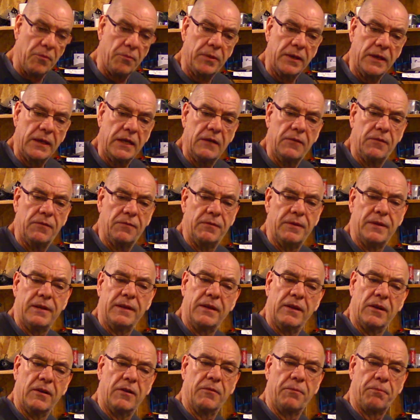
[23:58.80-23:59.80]
believe, you
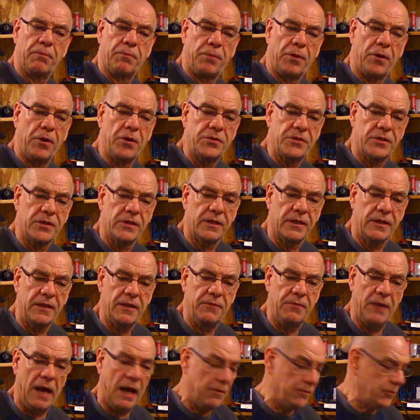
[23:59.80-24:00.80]
know,
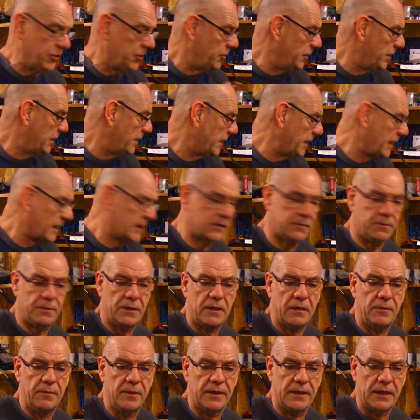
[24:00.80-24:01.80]
personally, I'm doing the
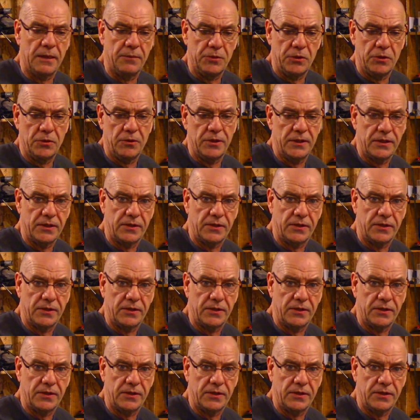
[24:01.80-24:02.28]
experiment, I'm doing the